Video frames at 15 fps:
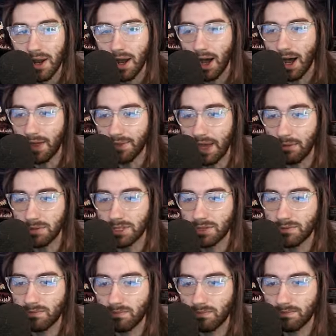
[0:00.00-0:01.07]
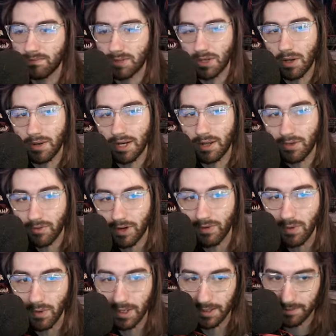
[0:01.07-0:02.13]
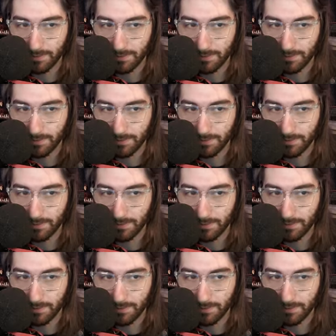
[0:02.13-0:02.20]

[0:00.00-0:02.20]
uh, that would just result in a 3v1.